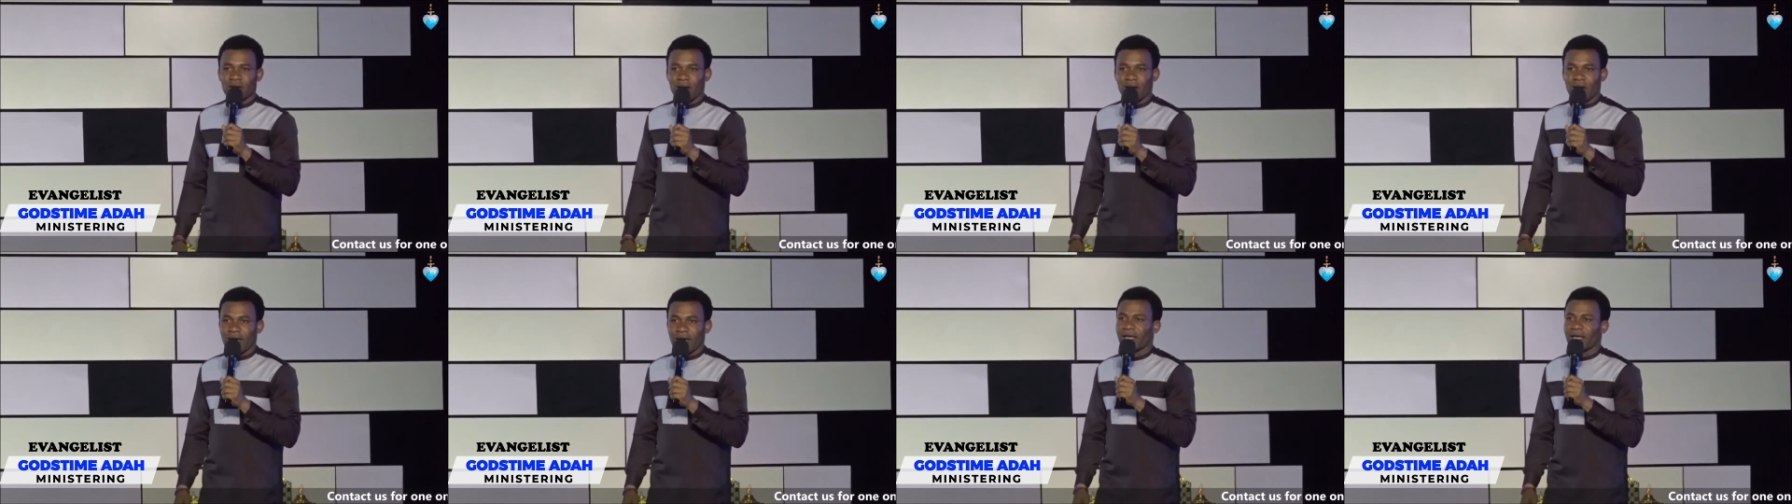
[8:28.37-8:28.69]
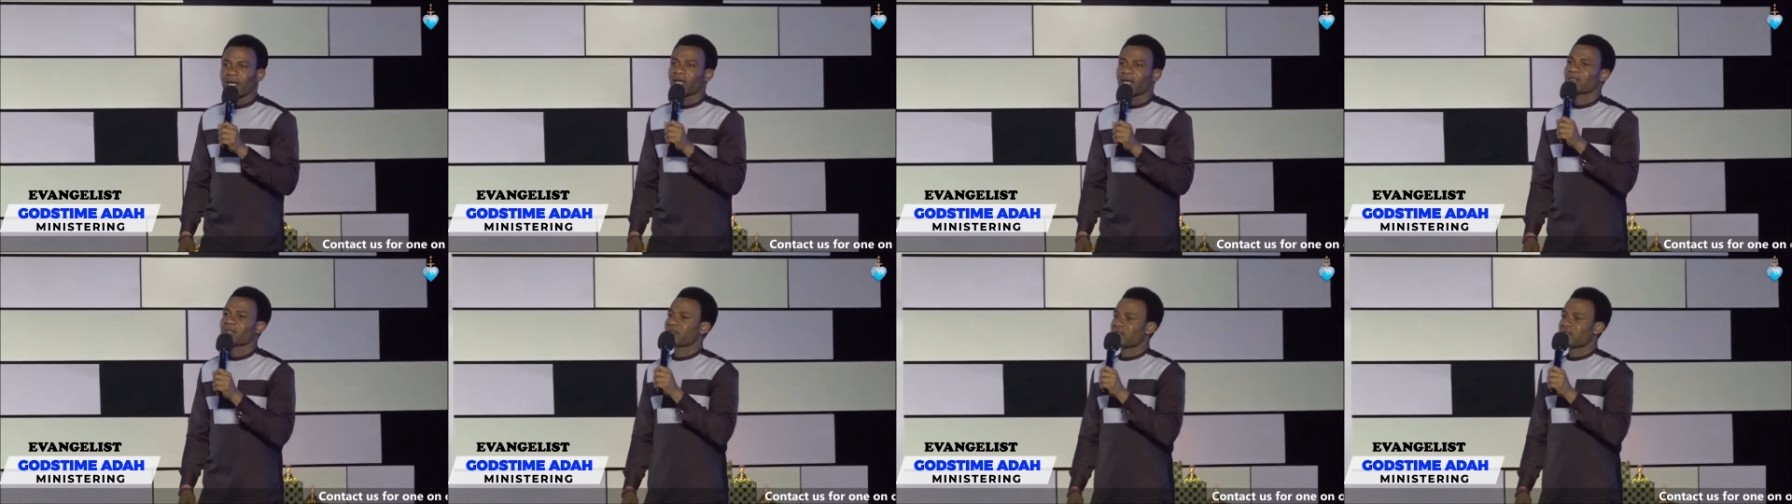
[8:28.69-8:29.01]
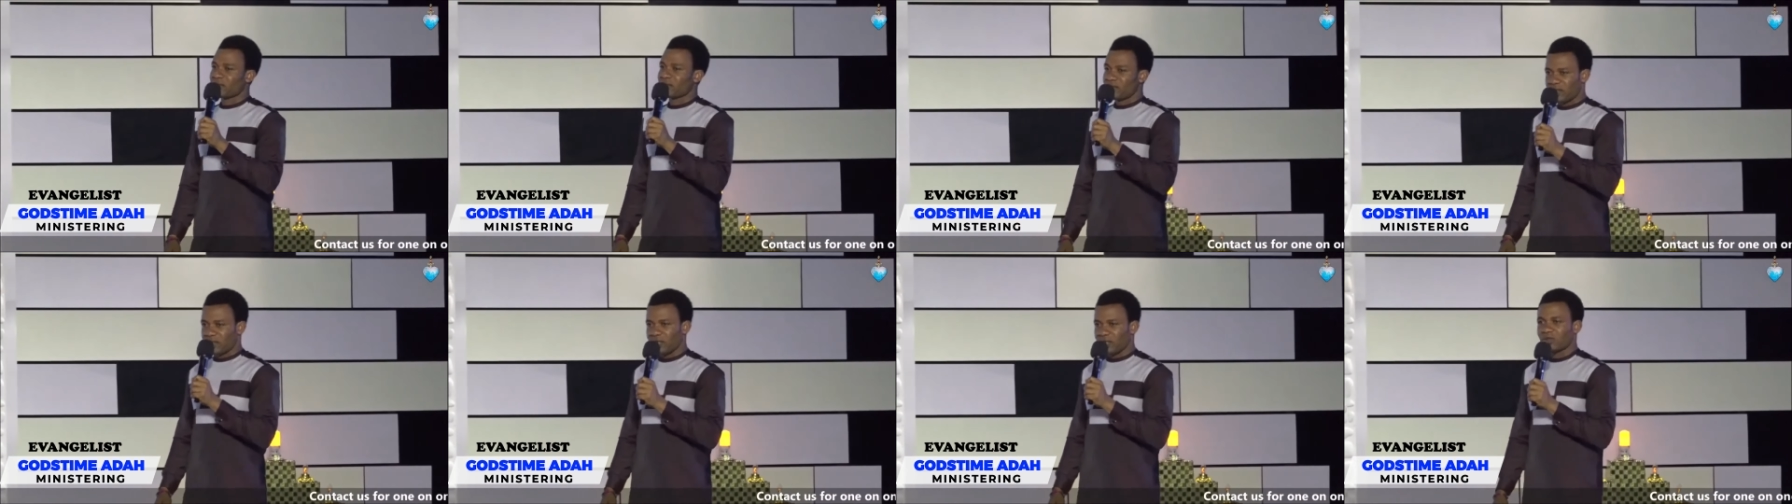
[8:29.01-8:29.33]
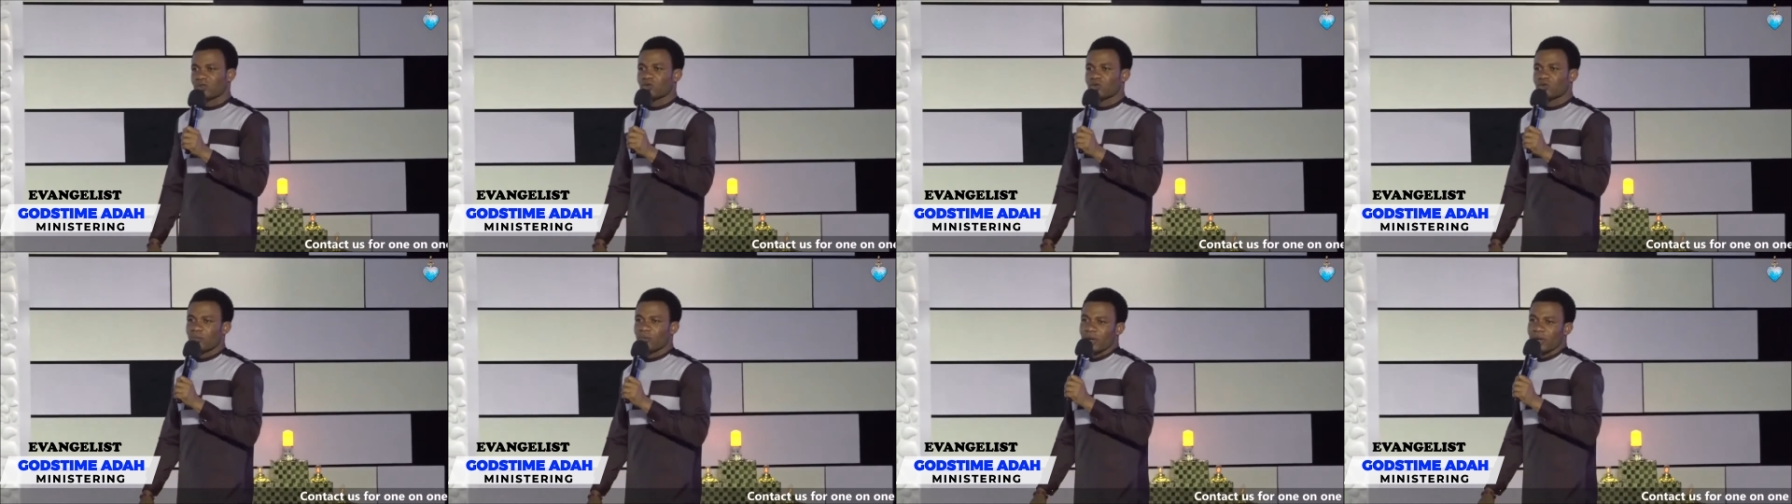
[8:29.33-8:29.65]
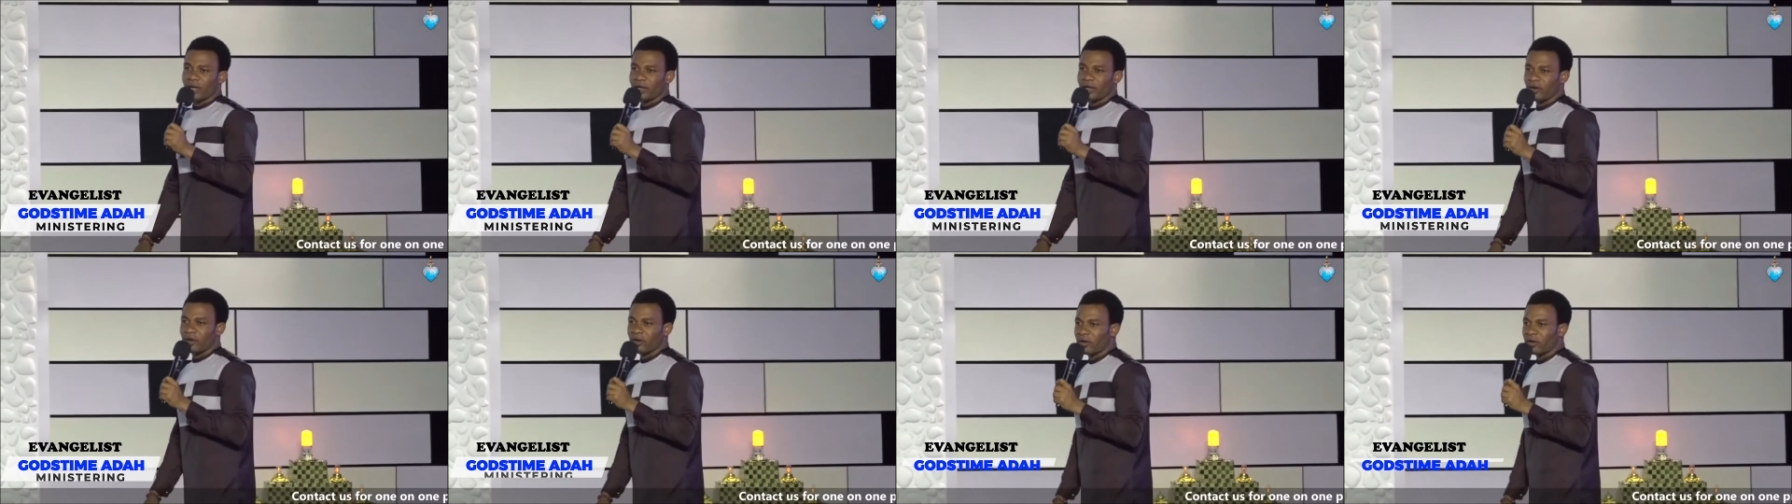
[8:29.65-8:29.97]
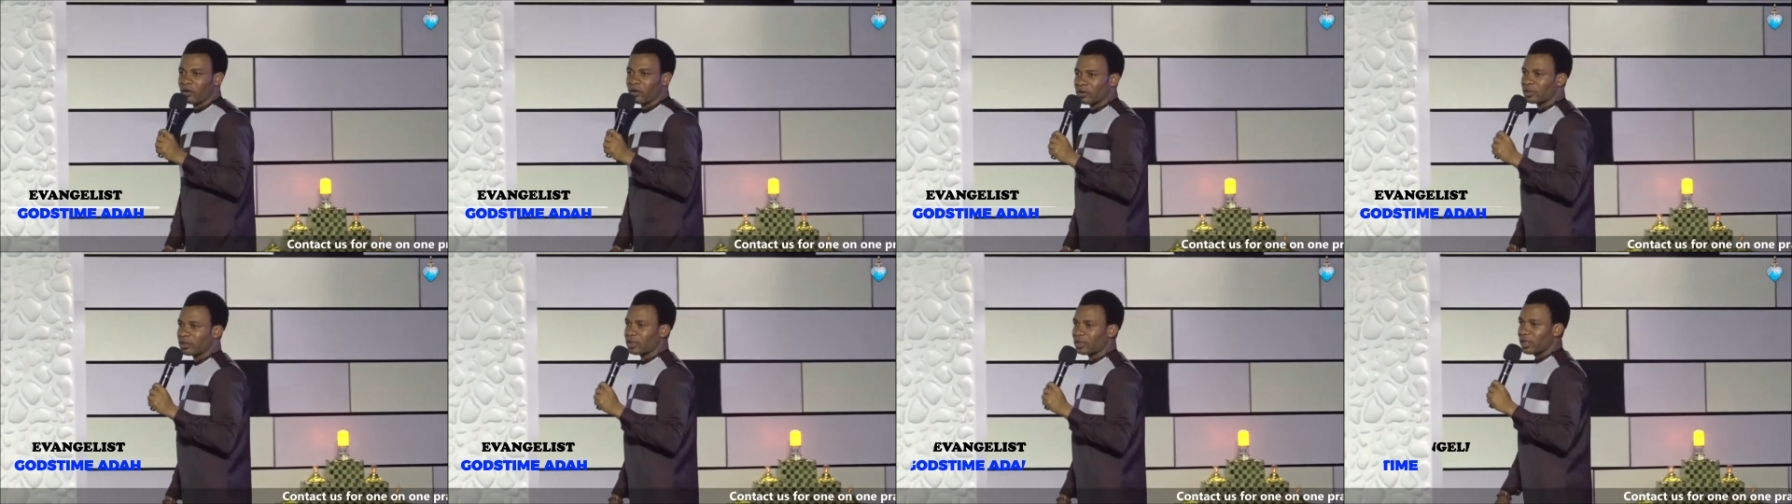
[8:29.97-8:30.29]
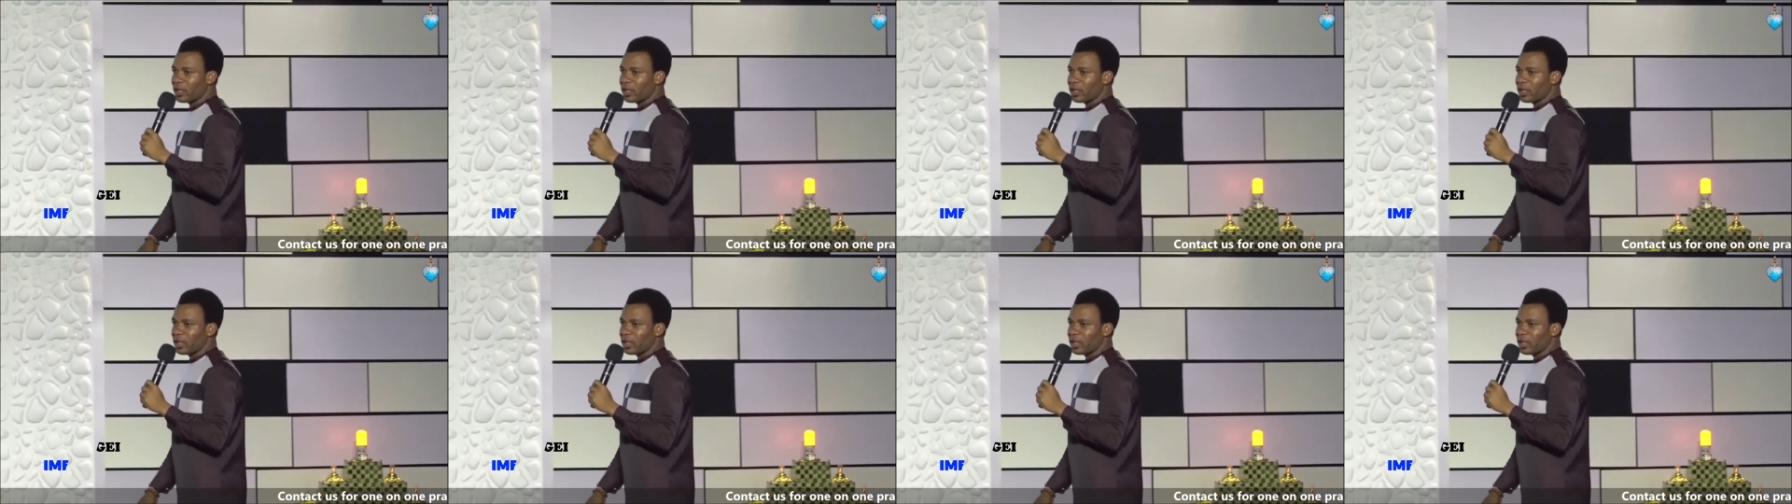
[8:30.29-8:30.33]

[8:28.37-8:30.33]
I can sing to my God.